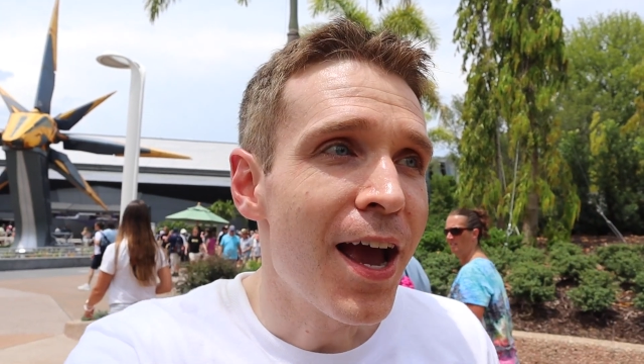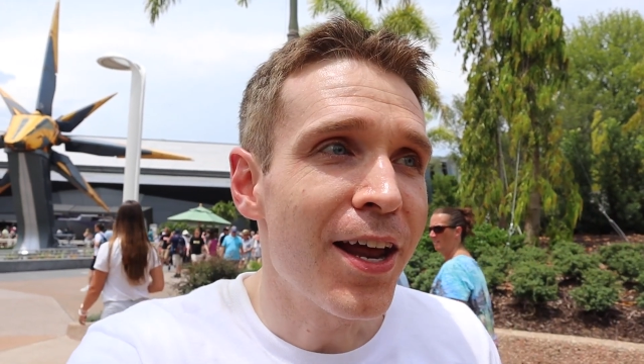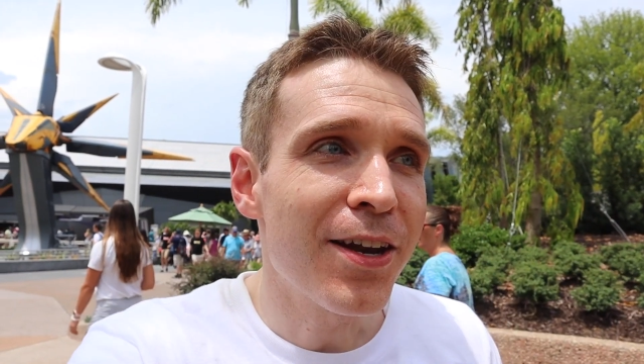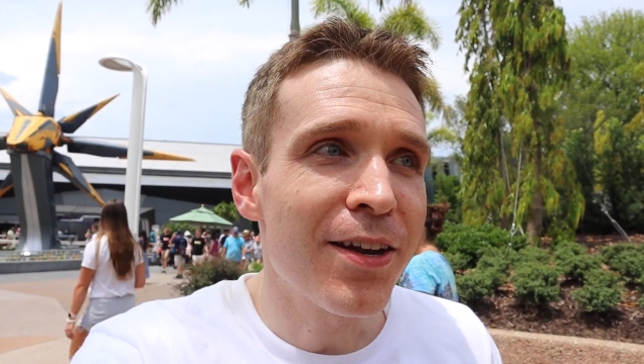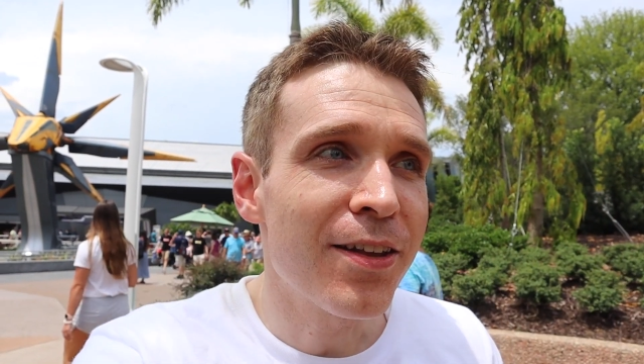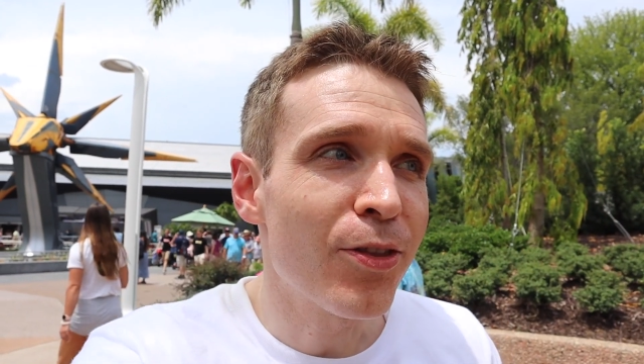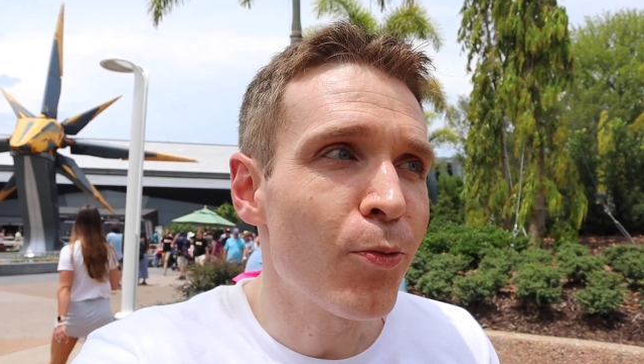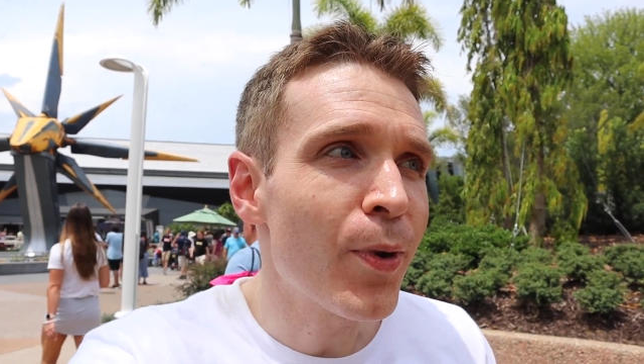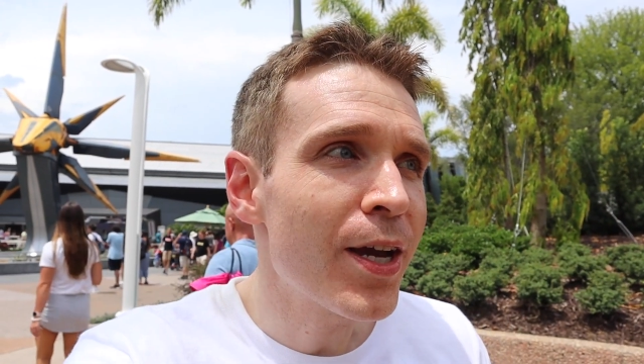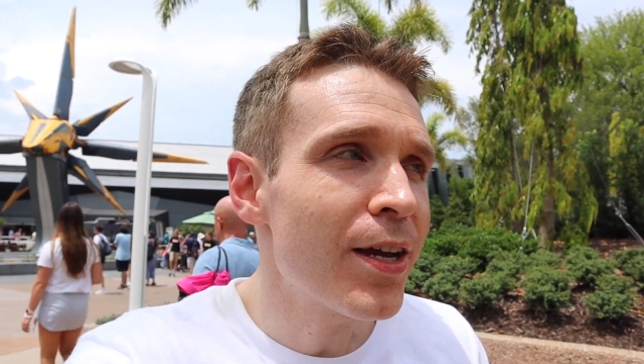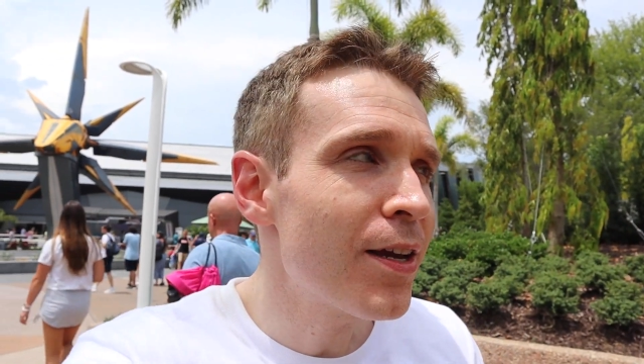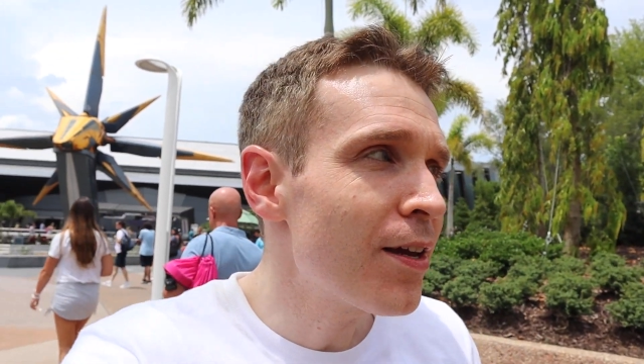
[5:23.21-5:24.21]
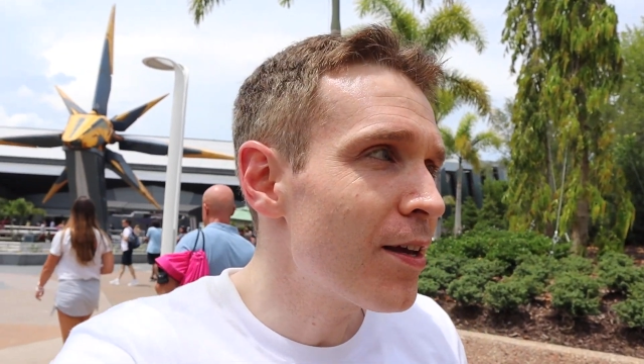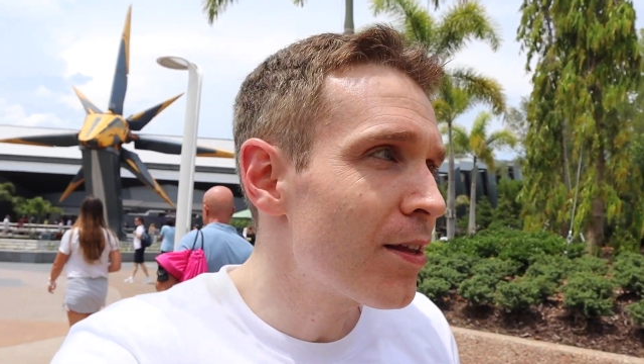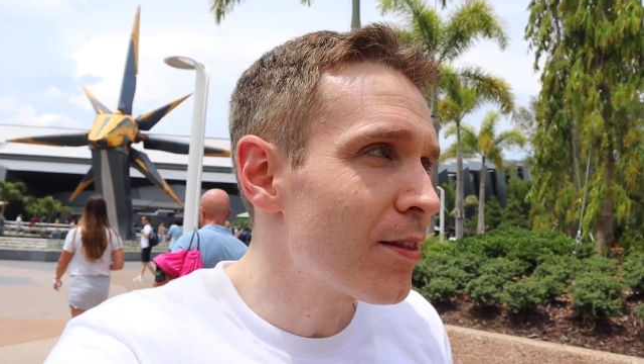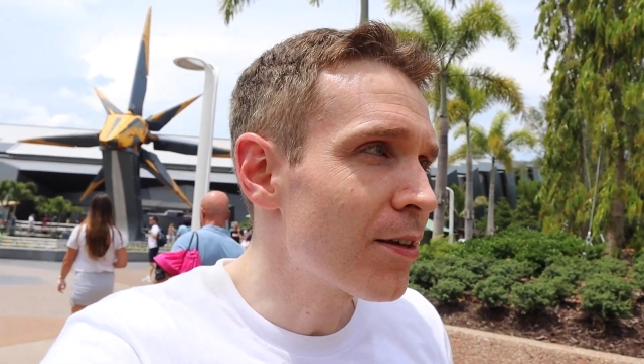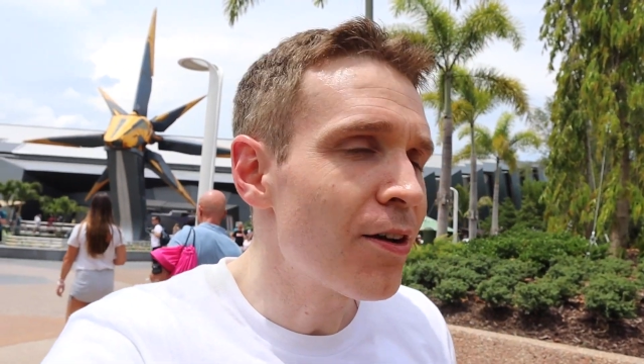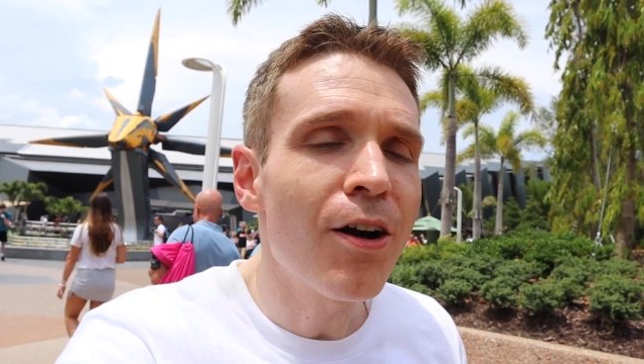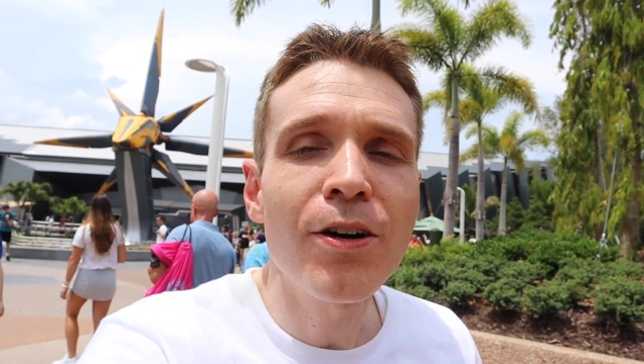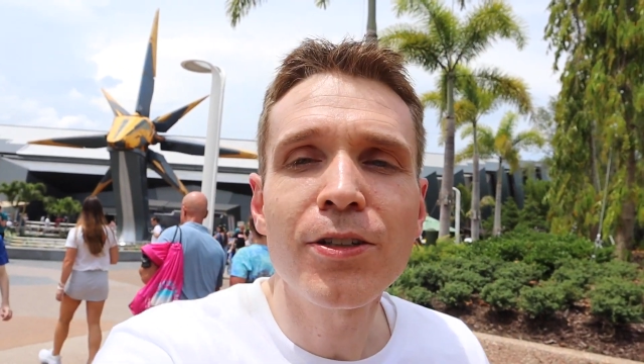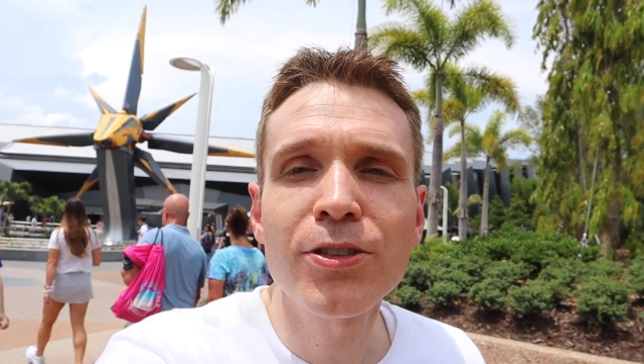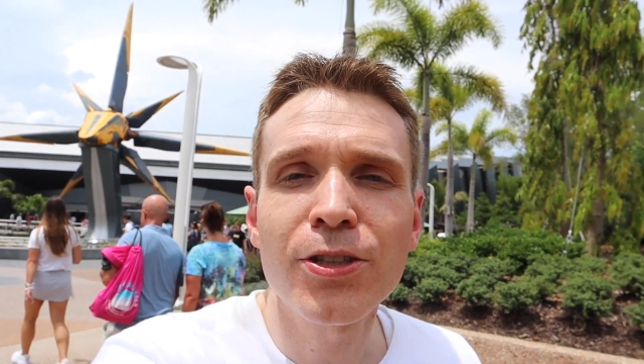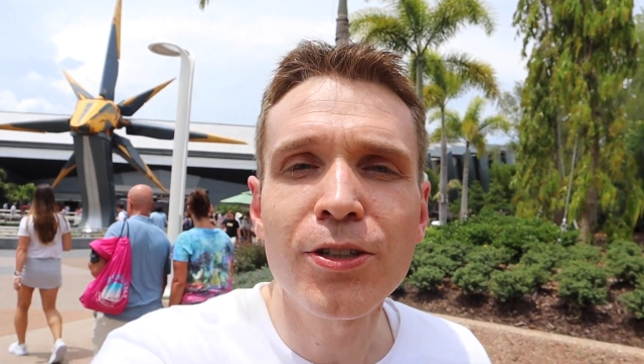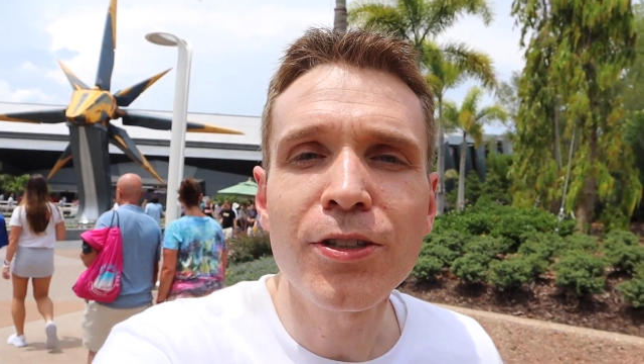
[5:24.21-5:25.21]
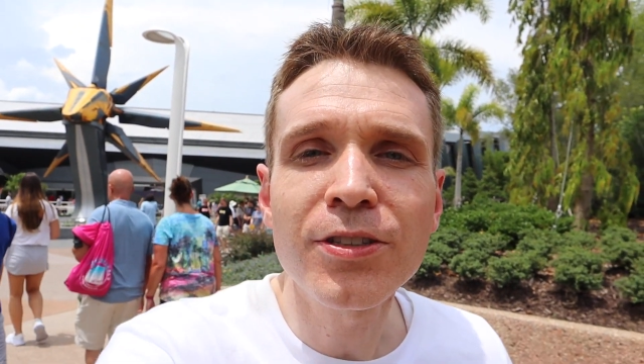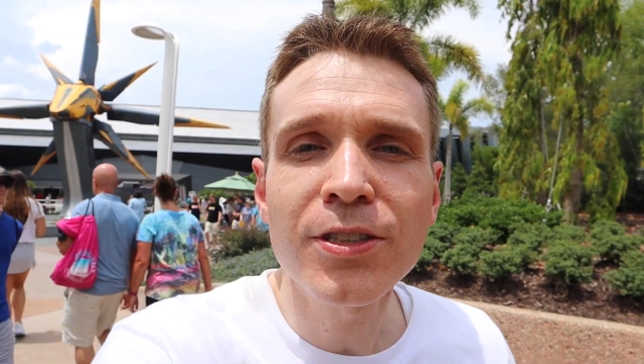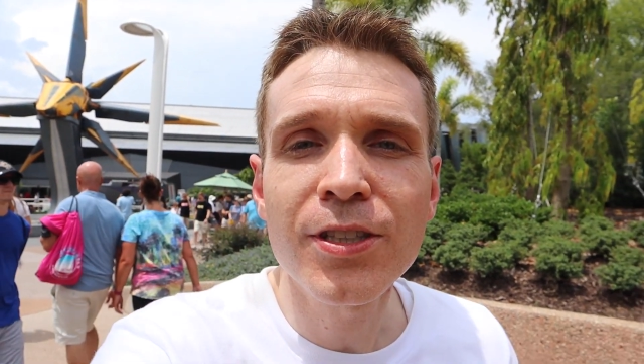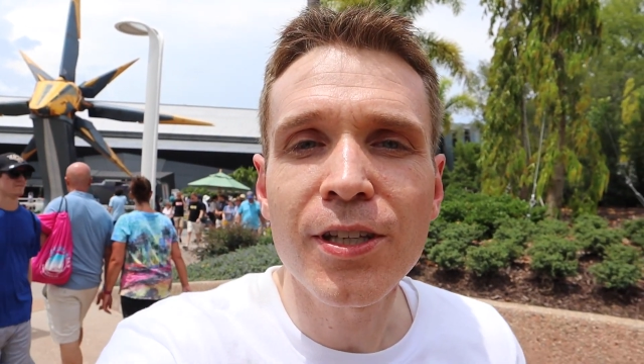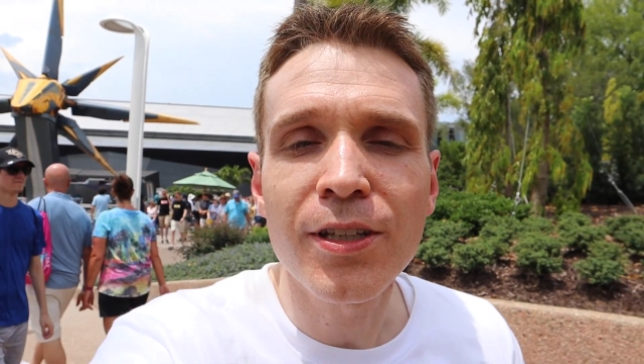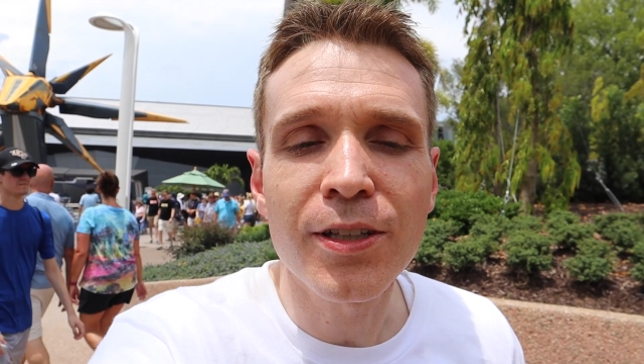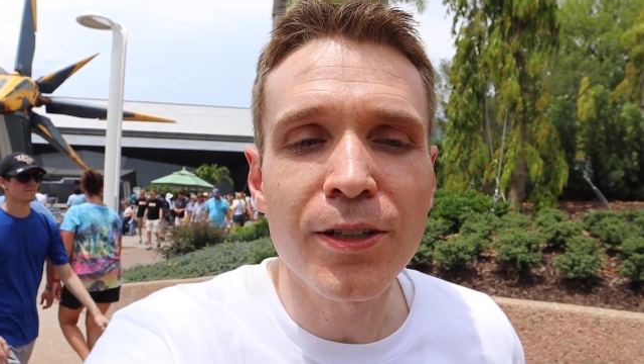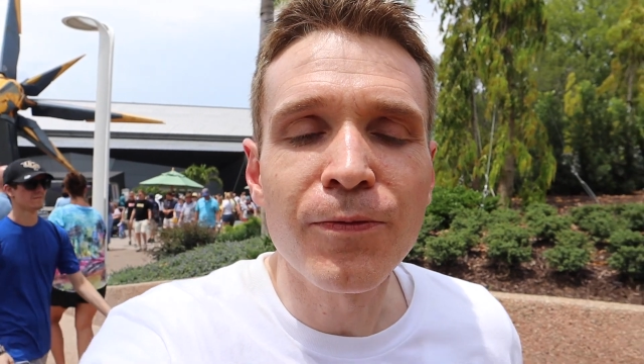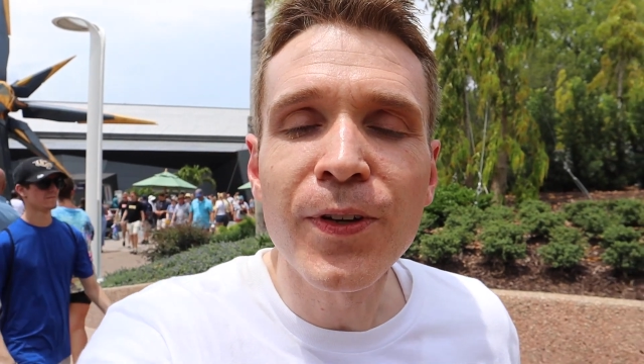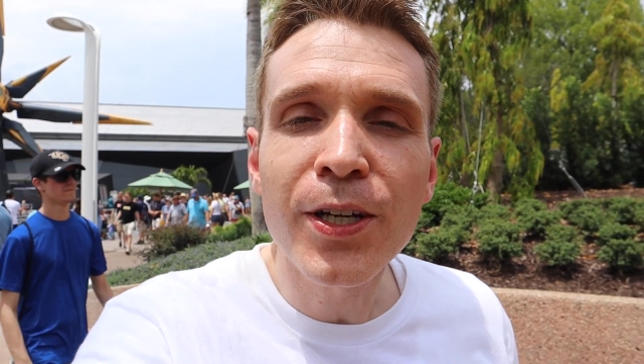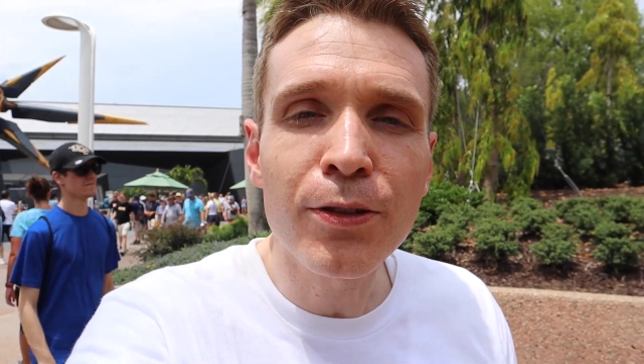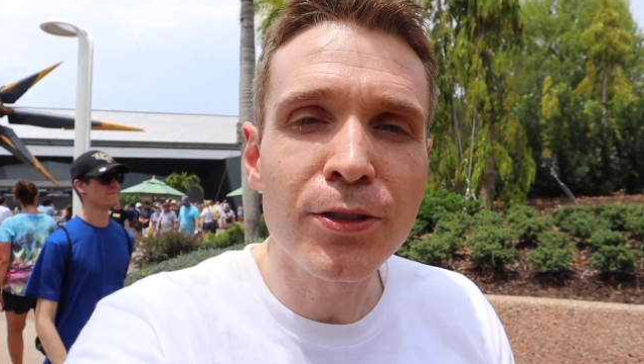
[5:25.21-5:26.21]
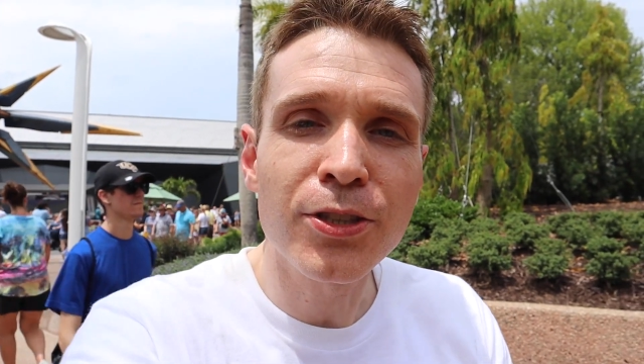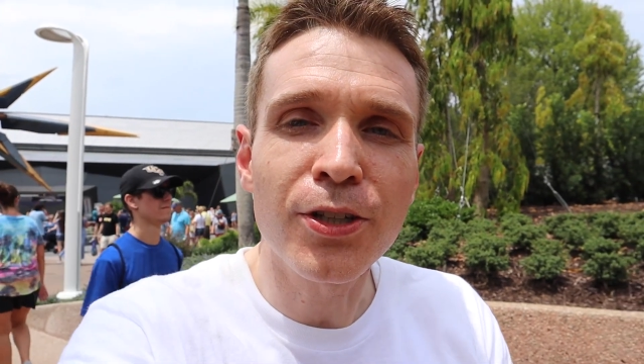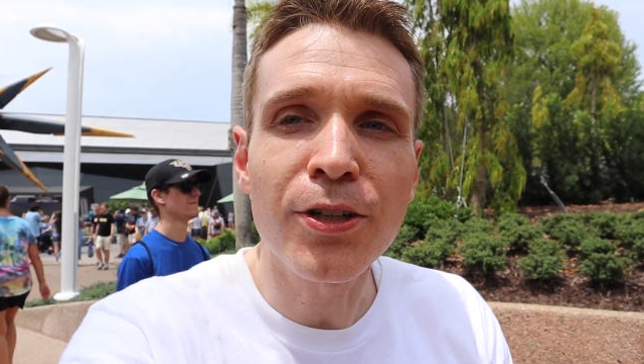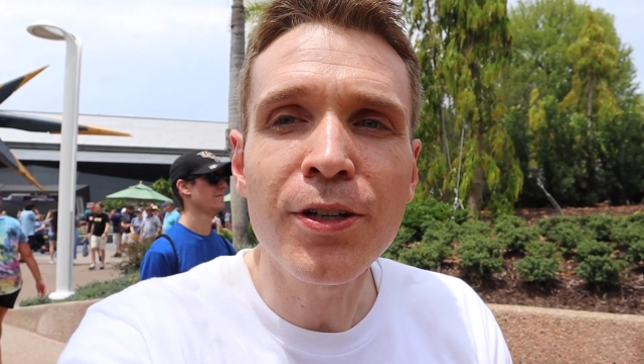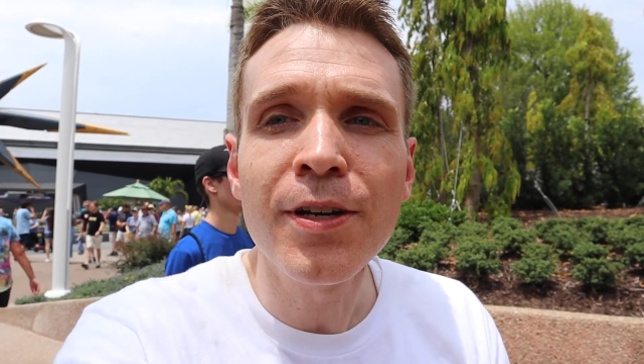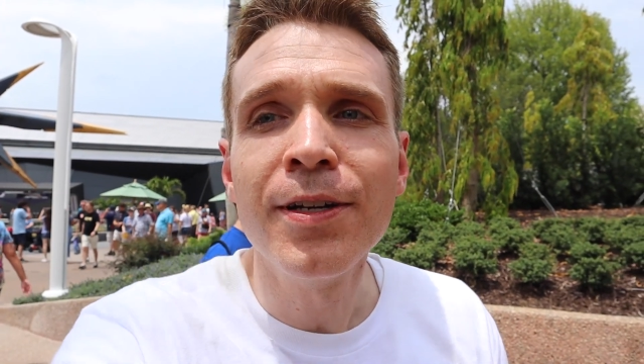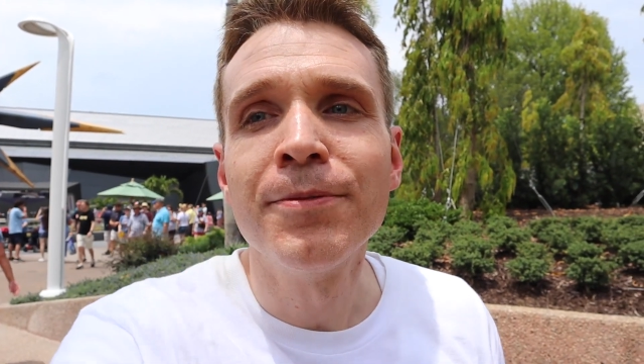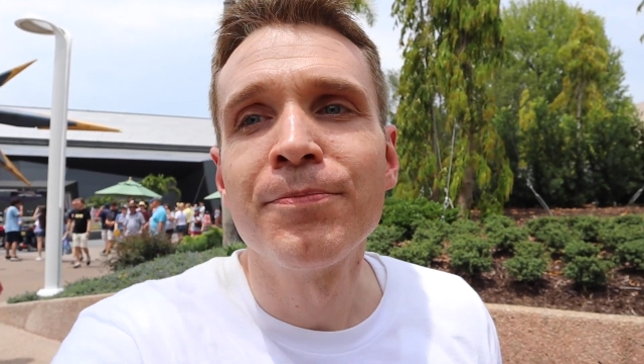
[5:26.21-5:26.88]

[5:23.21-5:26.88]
And the way the car turns, the vehicles turn,